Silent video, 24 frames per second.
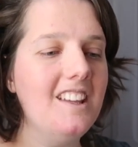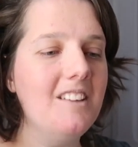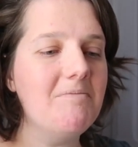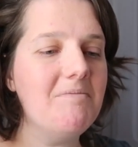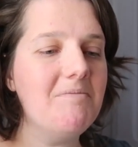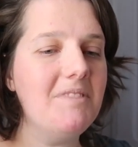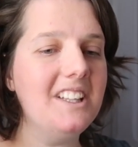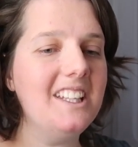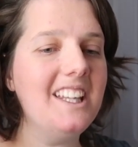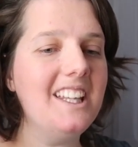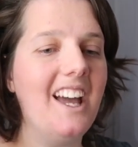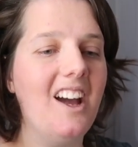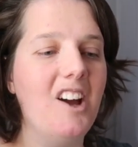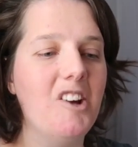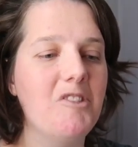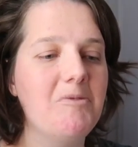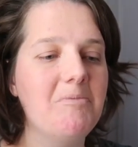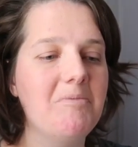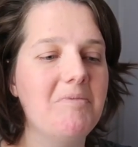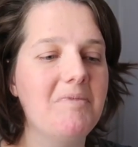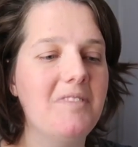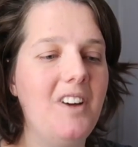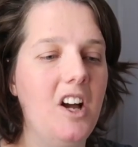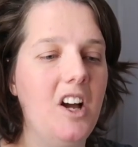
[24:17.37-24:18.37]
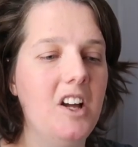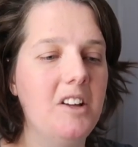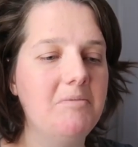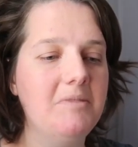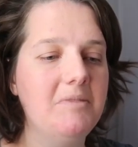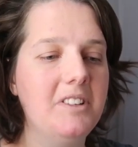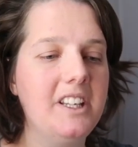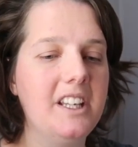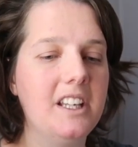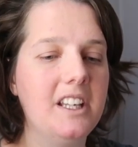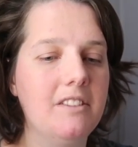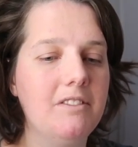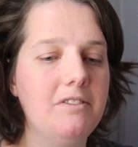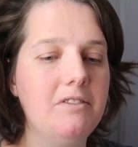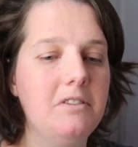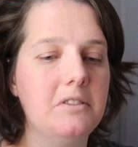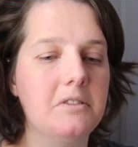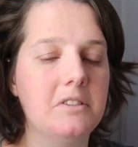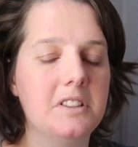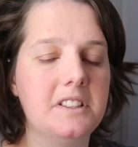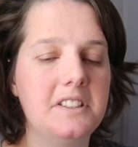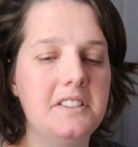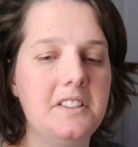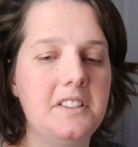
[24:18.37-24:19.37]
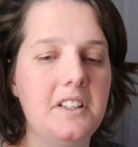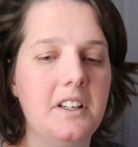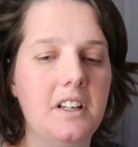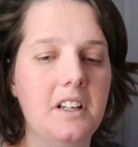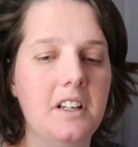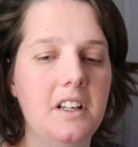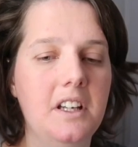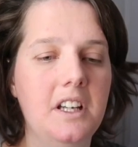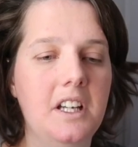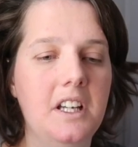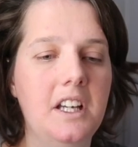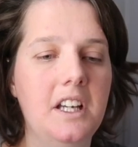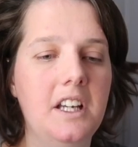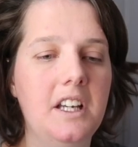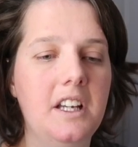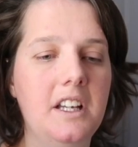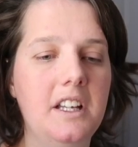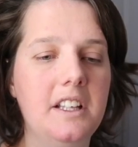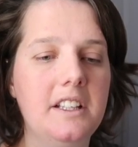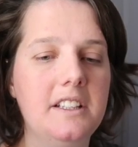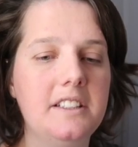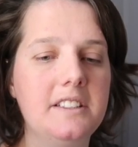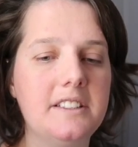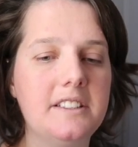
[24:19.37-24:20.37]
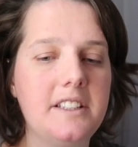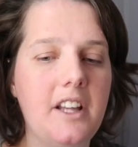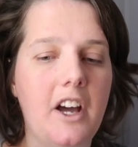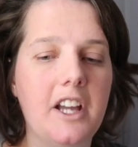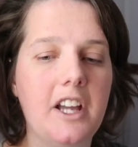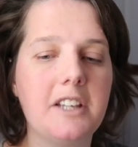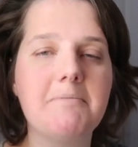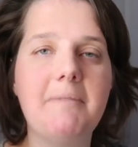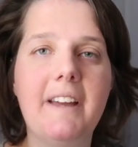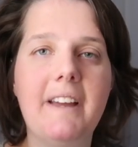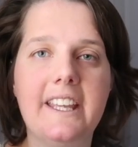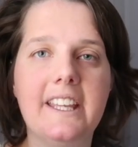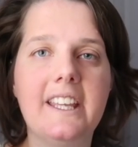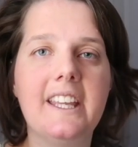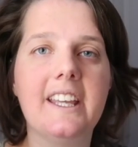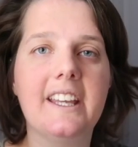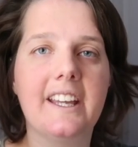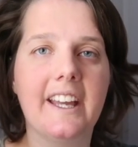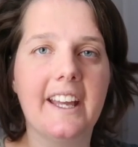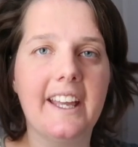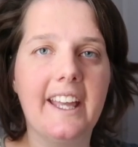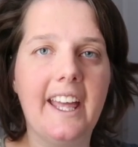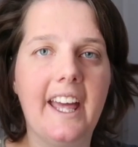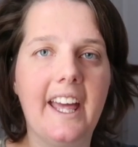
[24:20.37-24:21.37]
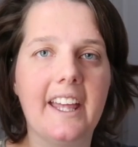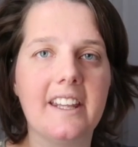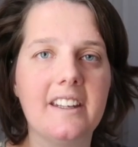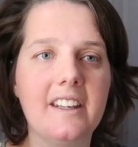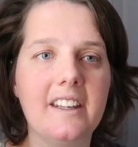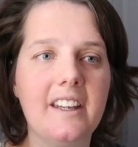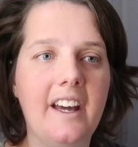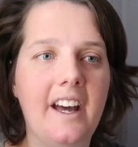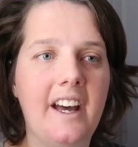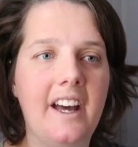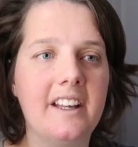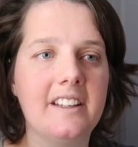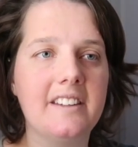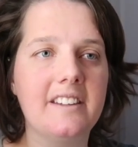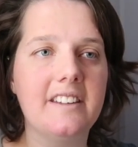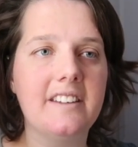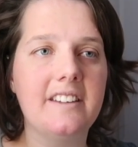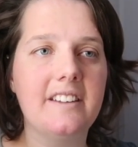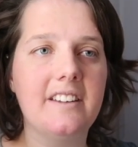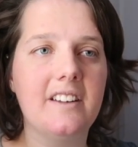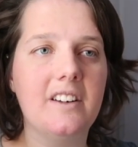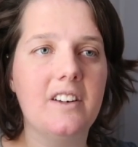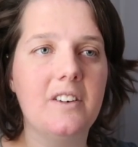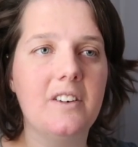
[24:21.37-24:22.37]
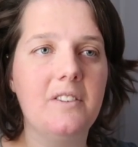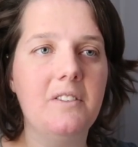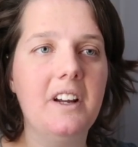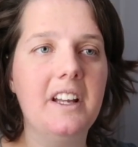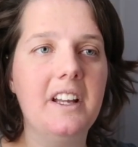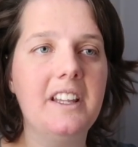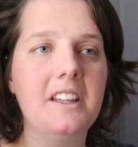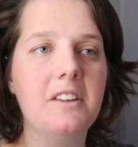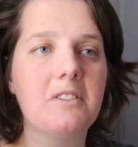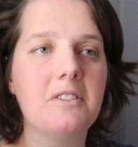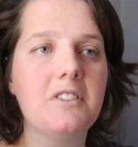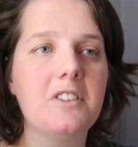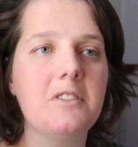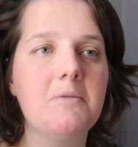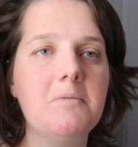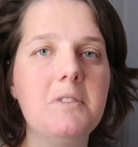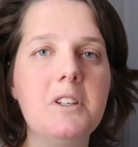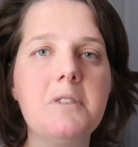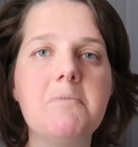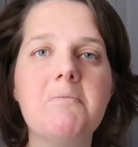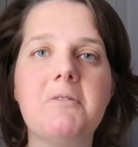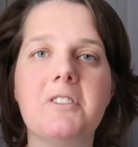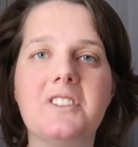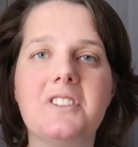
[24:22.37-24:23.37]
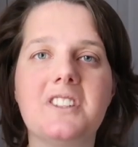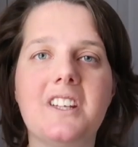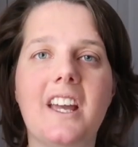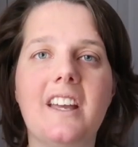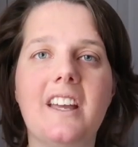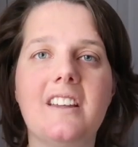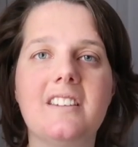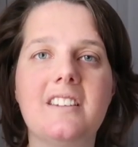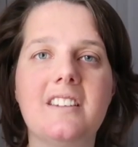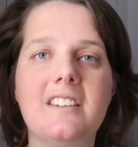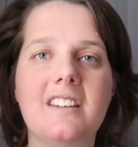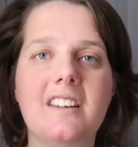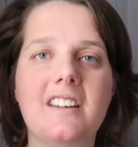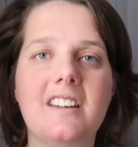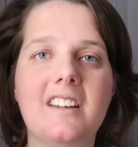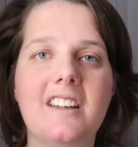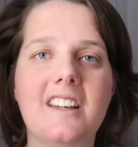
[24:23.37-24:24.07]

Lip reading: But yeah, I'm looking forward to starting making again and working on some new projects.